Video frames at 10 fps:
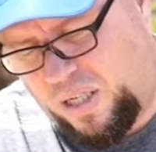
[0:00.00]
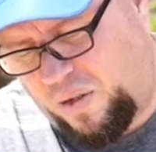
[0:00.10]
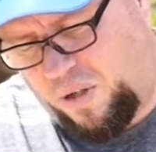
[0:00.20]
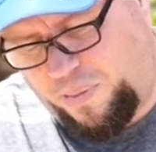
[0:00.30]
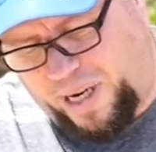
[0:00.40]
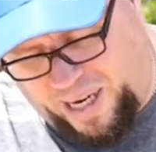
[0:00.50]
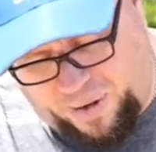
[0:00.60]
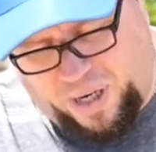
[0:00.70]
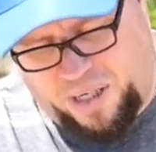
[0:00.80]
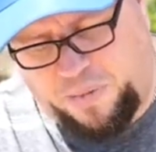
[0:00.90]
know, no matter
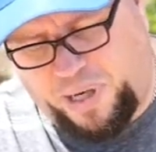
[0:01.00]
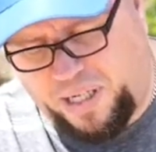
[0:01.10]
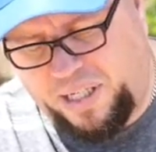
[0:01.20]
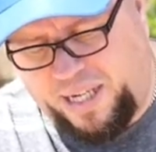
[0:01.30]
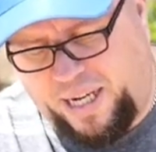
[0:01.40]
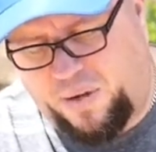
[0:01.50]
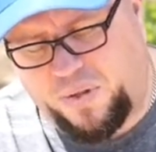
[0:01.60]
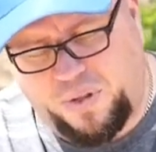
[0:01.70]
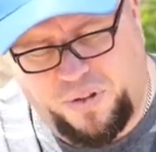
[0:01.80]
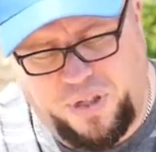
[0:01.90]
how hard you bang it down,
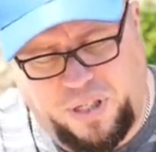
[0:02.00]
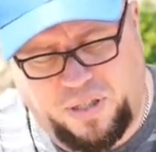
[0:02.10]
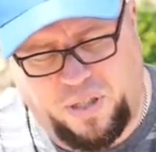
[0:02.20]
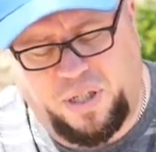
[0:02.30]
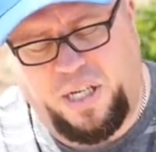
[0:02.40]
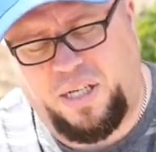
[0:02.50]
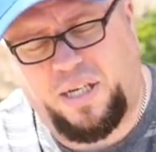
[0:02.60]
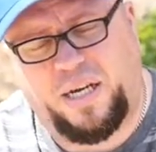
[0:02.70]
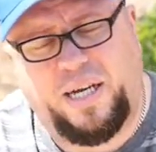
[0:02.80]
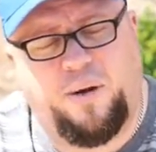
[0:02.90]
nothing is going to hit
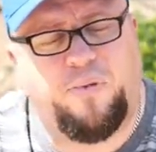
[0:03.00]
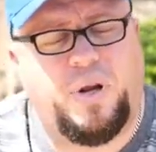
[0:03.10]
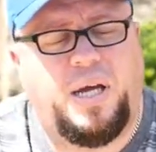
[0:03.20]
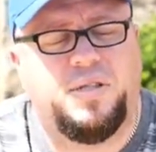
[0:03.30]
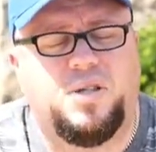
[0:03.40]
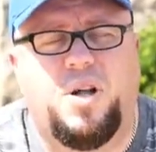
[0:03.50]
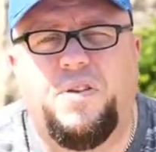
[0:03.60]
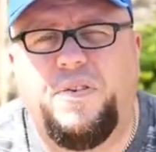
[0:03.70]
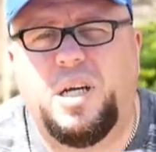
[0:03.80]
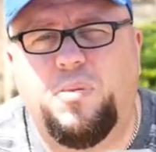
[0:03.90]
that camera lens or the
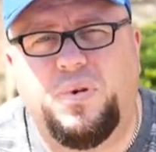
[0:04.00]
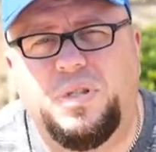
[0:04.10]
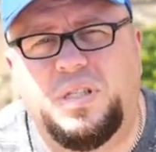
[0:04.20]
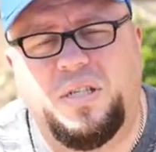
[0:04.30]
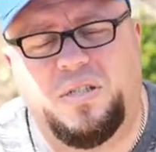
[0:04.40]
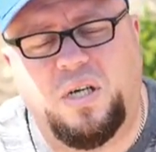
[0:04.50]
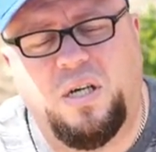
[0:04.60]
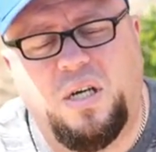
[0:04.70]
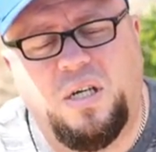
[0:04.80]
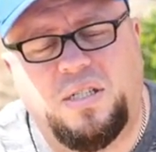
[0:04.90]
fingerprint sensor.
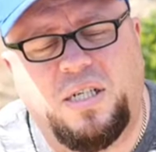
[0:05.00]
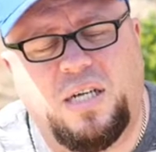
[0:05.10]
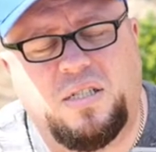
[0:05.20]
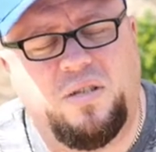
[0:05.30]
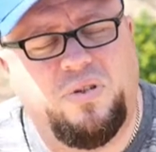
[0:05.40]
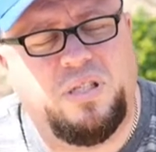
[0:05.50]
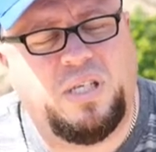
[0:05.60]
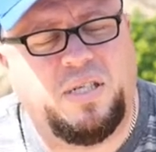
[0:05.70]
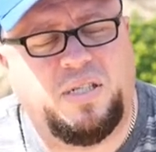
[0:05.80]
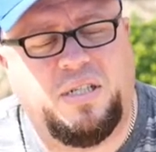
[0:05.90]
It's nicely
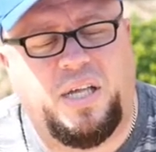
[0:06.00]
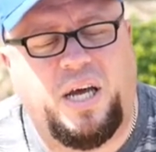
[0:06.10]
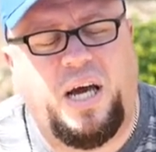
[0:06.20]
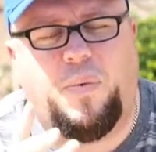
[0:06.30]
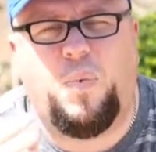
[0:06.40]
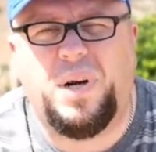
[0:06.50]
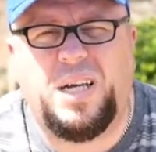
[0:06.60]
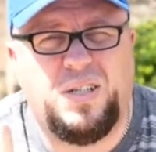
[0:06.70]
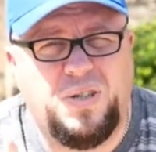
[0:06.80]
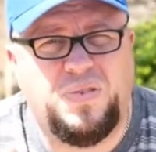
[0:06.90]
recessed in there. And what I
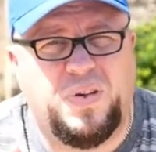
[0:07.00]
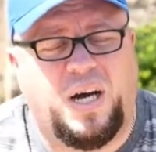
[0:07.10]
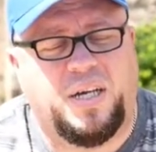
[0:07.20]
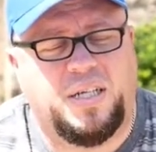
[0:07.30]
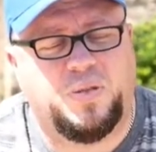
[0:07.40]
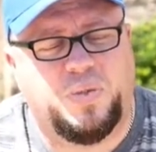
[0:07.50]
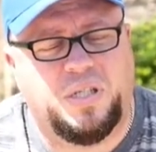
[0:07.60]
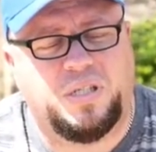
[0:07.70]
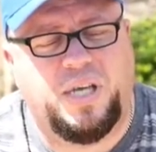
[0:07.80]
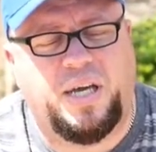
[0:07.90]
do find is with
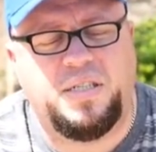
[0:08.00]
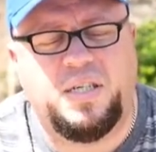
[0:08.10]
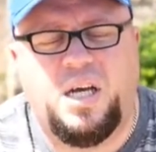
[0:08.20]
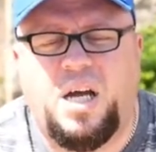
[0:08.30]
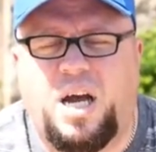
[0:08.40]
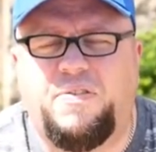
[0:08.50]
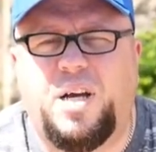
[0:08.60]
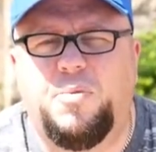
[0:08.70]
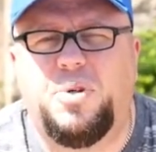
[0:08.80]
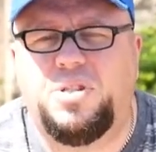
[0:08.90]
this case, I
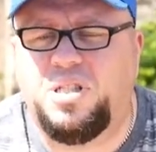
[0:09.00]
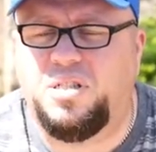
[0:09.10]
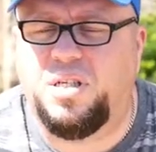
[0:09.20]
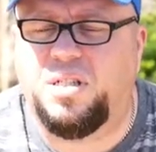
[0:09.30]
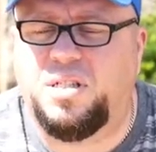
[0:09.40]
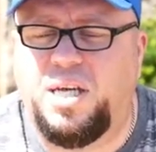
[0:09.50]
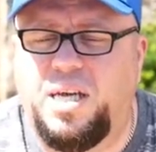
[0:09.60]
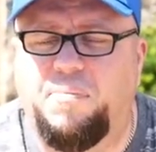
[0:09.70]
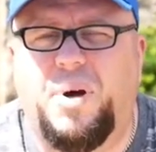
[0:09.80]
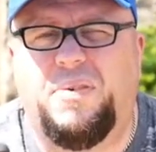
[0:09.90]
find it much easier to
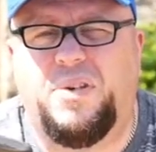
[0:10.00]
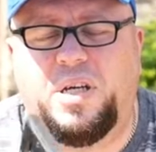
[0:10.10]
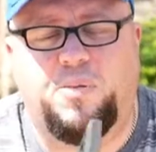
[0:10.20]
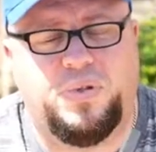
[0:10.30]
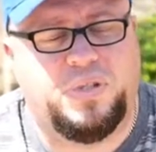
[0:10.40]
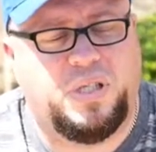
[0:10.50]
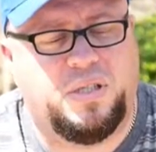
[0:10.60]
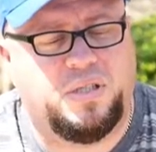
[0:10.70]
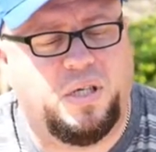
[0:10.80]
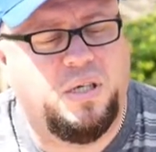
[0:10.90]
hit my fingerprint
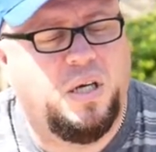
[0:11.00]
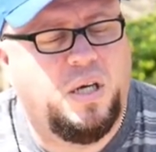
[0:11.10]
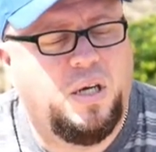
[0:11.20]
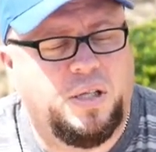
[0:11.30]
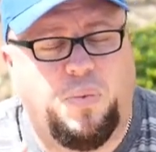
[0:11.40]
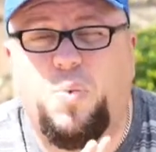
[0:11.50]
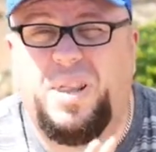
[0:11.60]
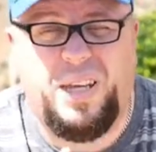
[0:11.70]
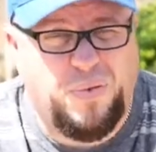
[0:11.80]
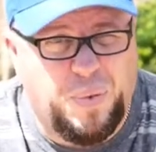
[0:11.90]
sensor than
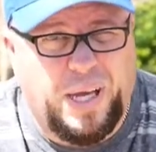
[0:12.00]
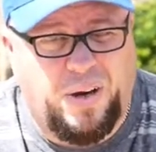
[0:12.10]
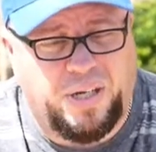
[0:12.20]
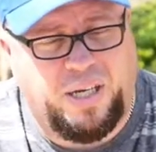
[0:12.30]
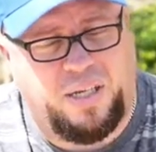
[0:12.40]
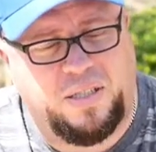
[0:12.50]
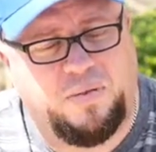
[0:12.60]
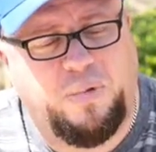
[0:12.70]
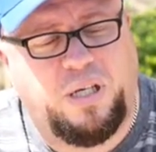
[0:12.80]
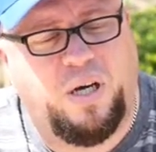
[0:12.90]
with even without a case,
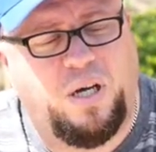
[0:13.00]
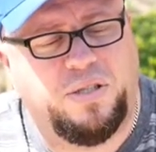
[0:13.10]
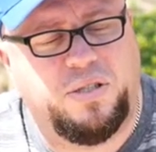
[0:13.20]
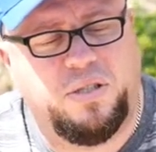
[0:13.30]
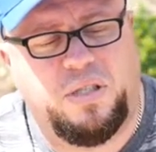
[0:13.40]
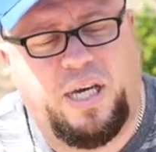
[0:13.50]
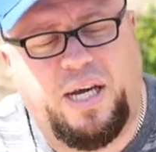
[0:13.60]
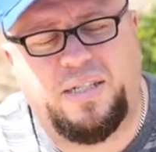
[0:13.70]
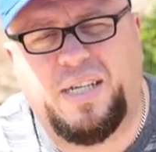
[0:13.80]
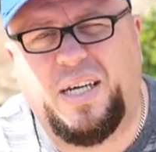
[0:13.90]
because it
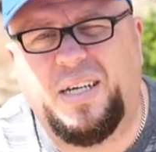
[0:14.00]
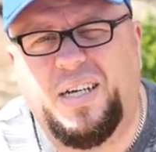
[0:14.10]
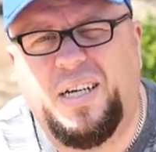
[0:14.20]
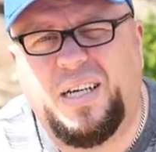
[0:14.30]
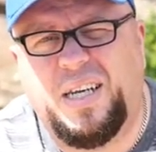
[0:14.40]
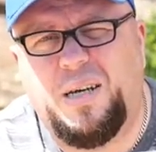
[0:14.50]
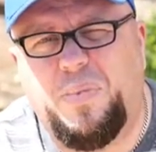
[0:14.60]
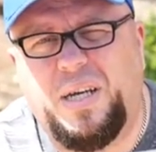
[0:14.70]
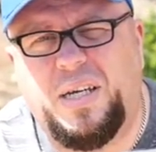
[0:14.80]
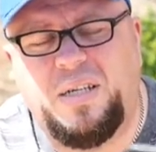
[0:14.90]
has a lip
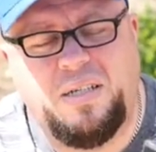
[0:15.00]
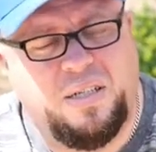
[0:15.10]
here,